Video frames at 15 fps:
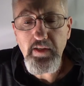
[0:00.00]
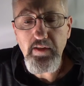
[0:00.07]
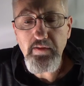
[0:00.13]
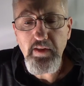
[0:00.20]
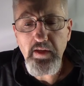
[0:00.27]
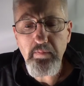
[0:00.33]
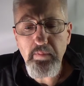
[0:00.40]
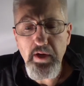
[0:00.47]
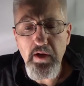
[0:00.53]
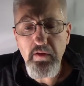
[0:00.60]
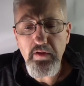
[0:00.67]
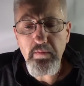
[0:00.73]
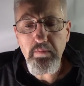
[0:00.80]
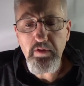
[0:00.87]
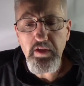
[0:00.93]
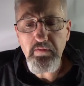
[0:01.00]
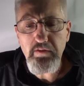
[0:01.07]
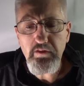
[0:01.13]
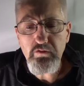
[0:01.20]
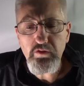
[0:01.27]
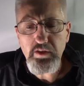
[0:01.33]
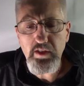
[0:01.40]
They apparently believed this
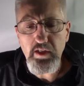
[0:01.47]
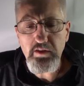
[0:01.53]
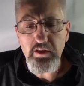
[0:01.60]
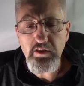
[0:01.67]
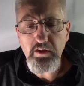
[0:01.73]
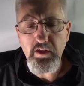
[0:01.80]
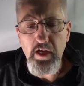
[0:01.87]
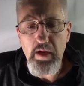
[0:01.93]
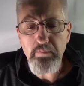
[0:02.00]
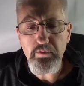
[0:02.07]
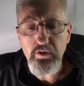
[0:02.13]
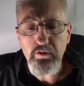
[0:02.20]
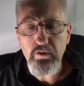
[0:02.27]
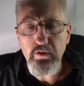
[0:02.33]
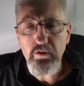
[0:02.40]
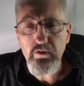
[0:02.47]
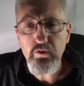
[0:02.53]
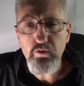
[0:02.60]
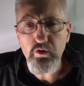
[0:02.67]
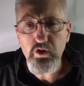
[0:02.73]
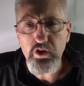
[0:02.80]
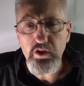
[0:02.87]
was not just an optical
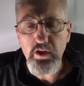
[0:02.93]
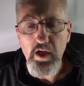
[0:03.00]
illusion,